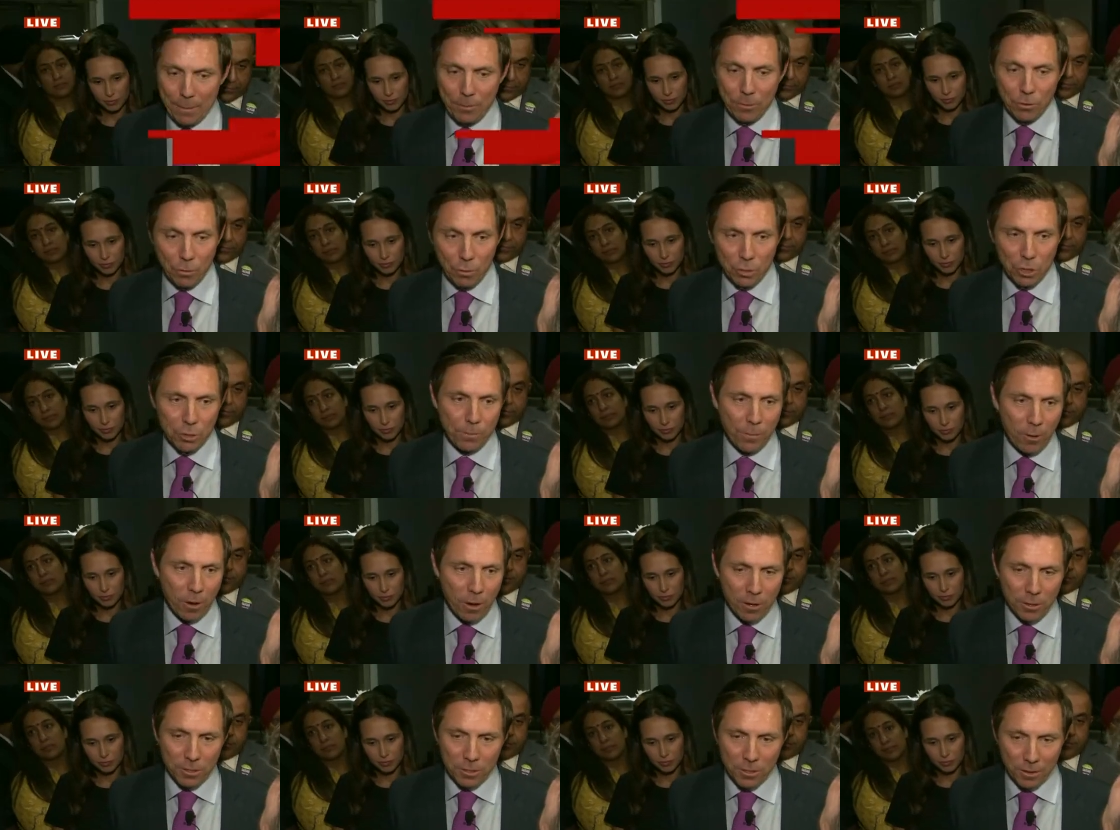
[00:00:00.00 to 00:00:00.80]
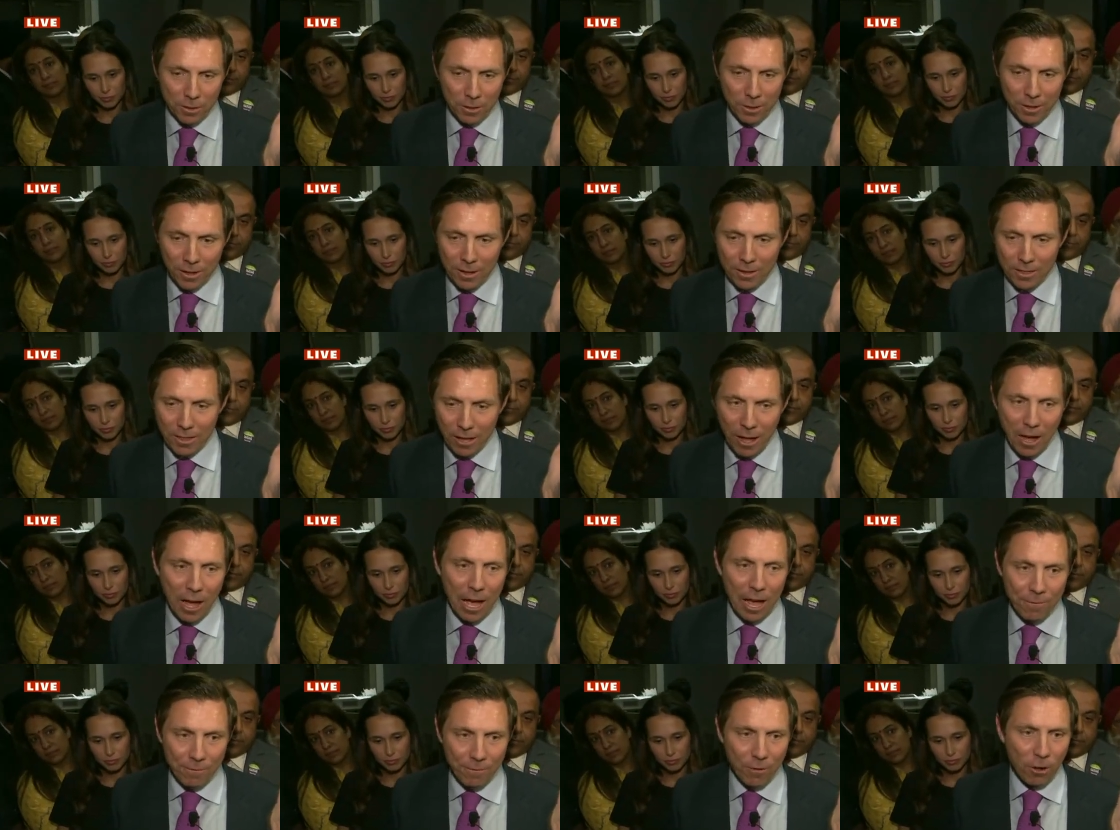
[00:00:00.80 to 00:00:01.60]
Speaker 1: Re-elected Mayor Patrick Brown is
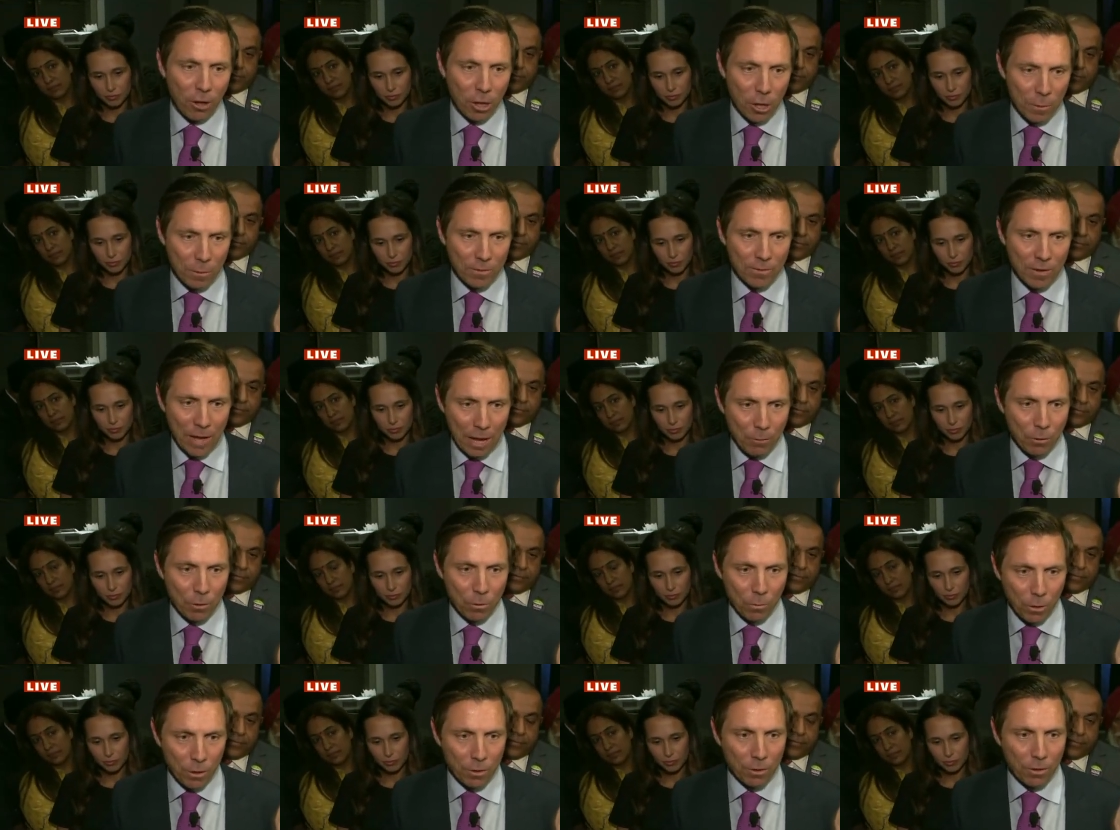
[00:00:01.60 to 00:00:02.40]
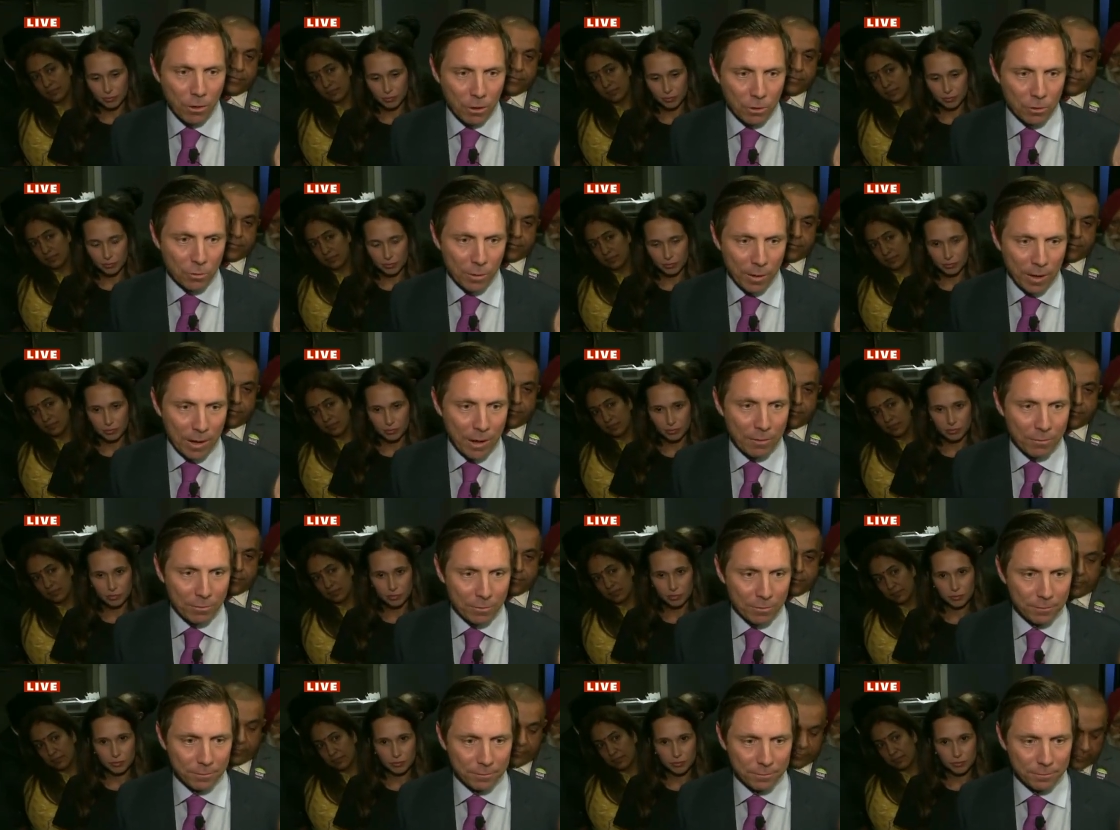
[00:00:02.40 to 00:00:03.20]
talking to reporters live in a scrum.
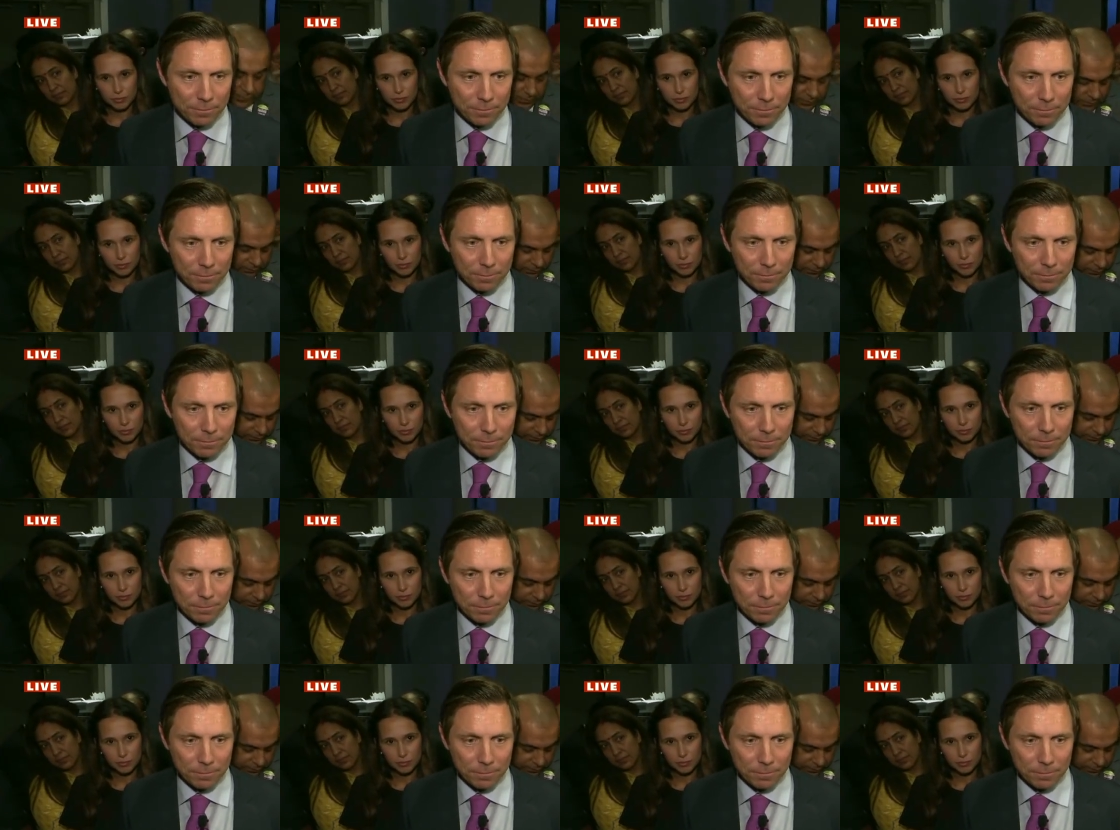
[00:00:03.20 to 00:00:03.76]
Let's listen.